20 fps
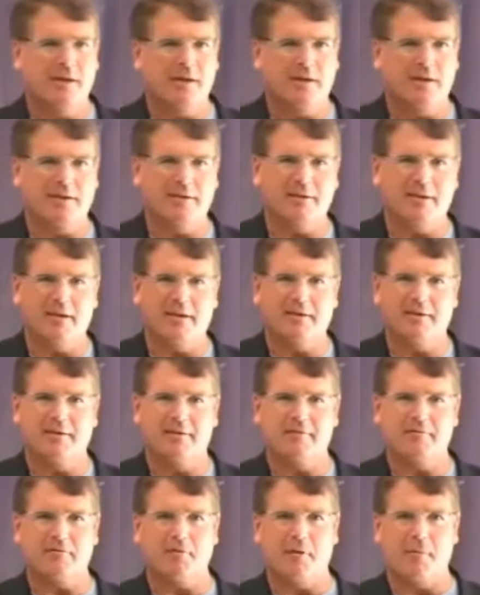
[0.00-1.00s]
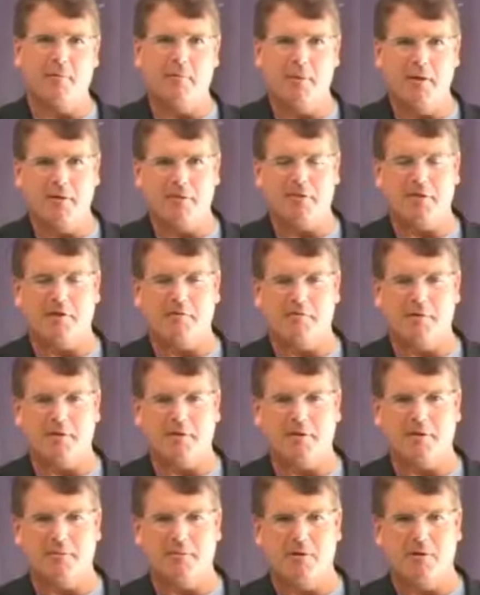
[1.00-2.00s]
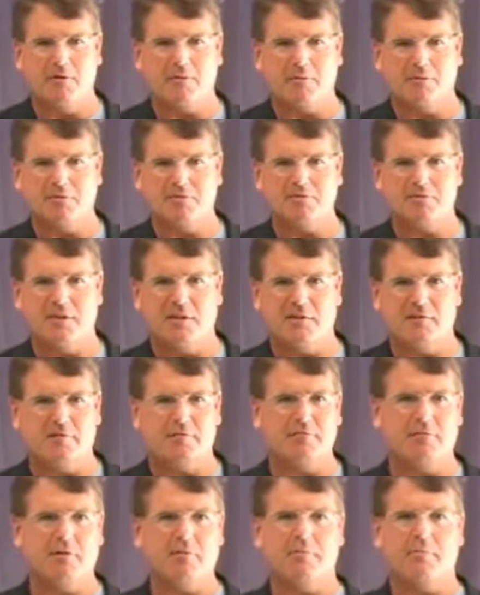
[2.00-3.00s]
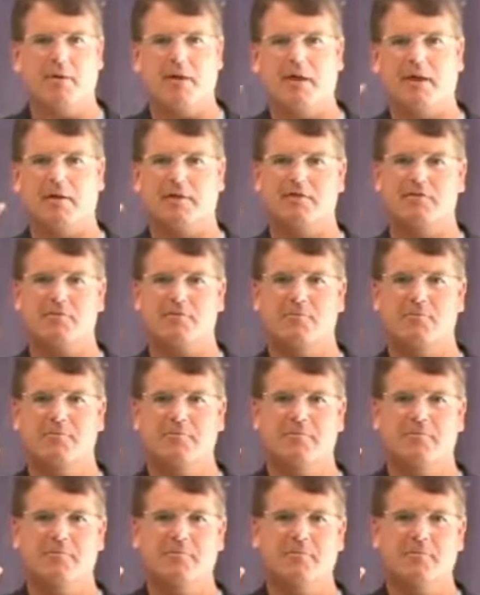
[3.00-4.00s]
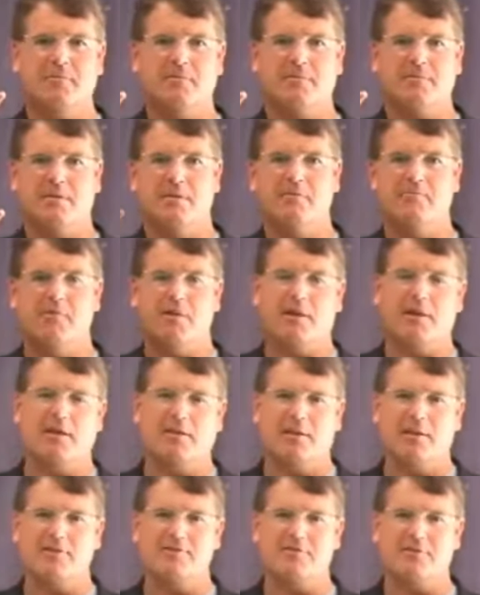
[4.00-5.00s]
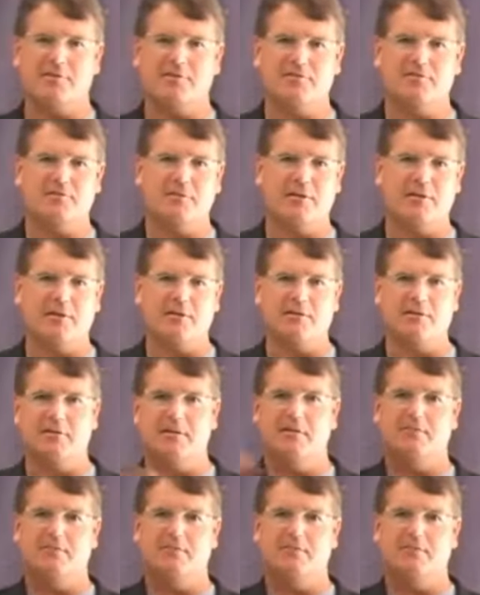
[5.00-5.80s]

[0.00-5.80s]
And for a month I read in the Baltimore Sun, front page, deregulation has failed.